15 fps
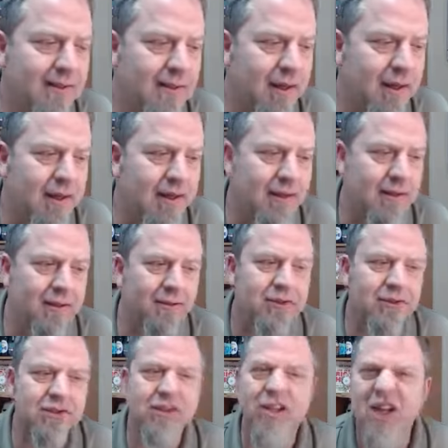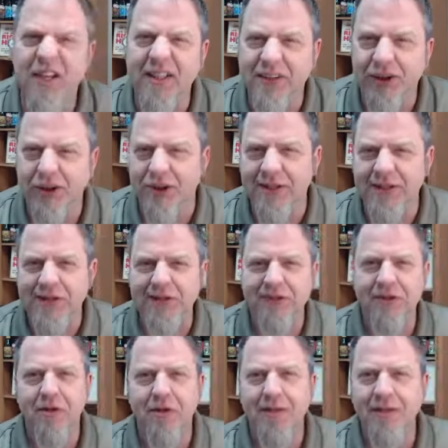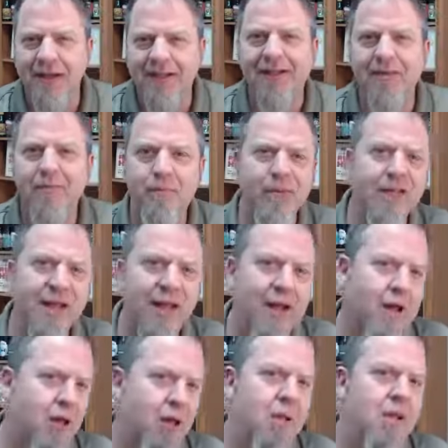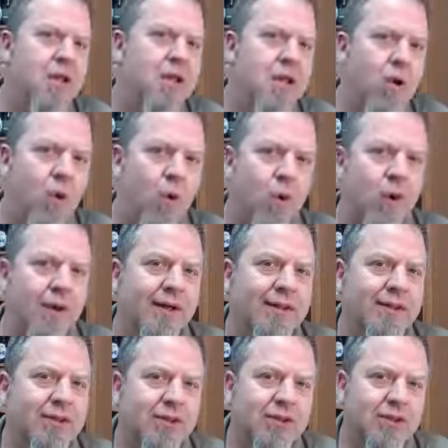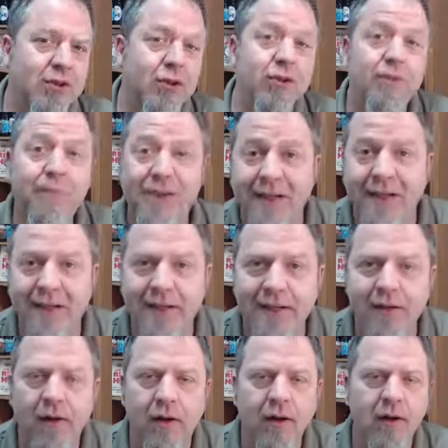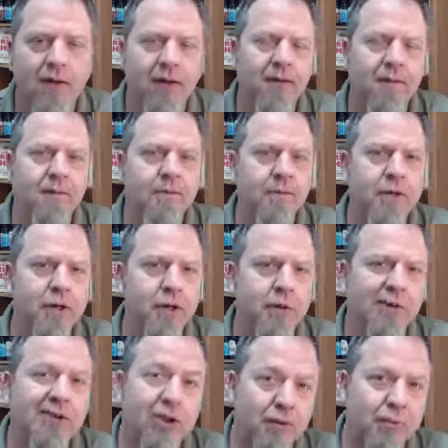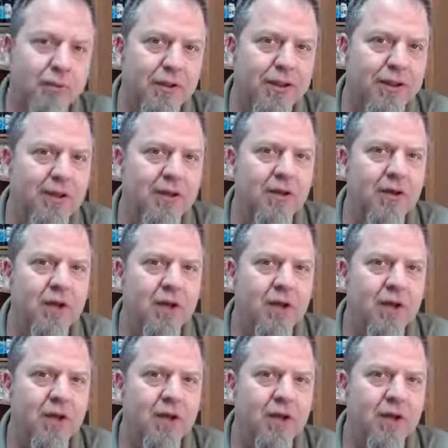sluggishness, you know, that could be how orange could be, you know, interpreted